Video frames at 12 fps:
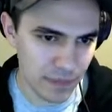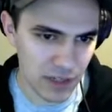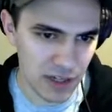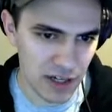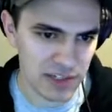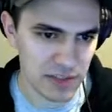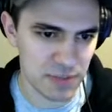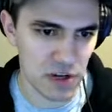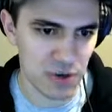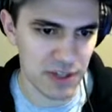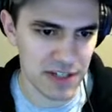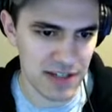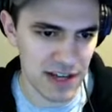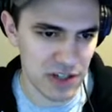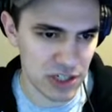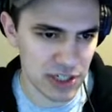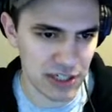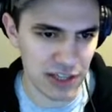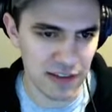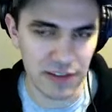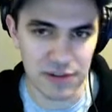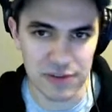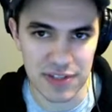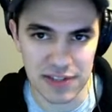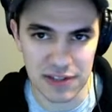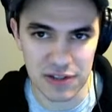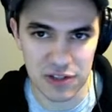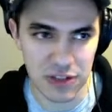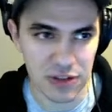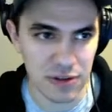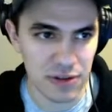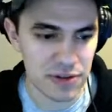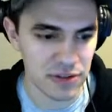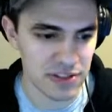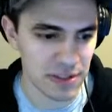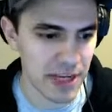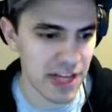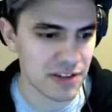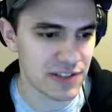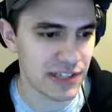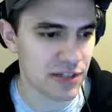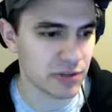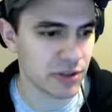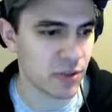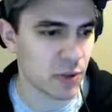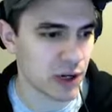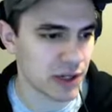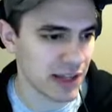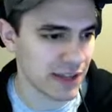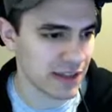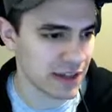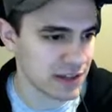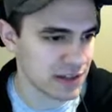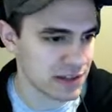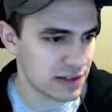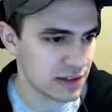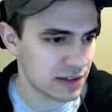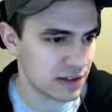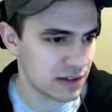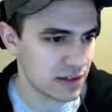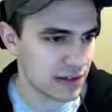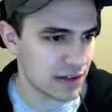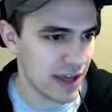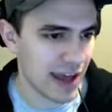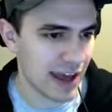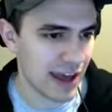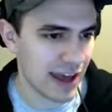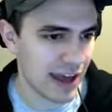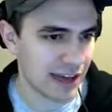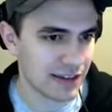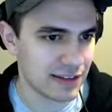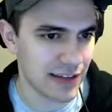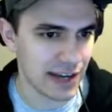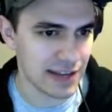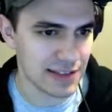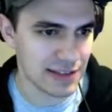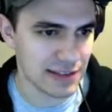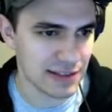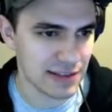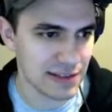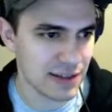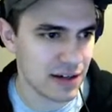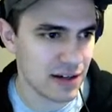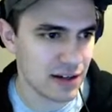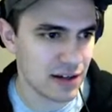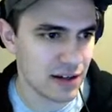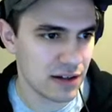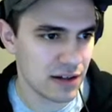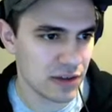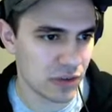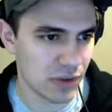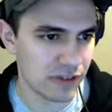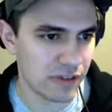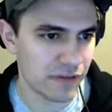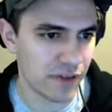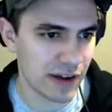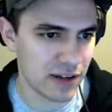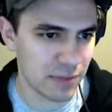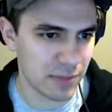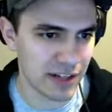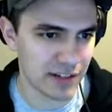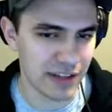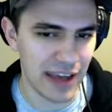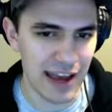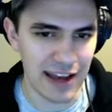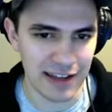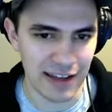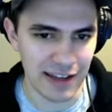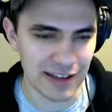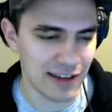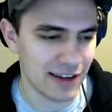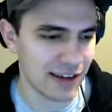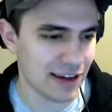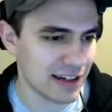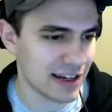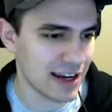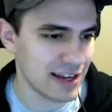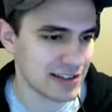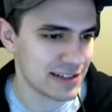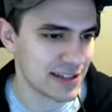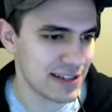Custom tokenization, and then there's this issue. So somebody else literally worked on this. Yeah, nice. The relevant file yeah. Nice.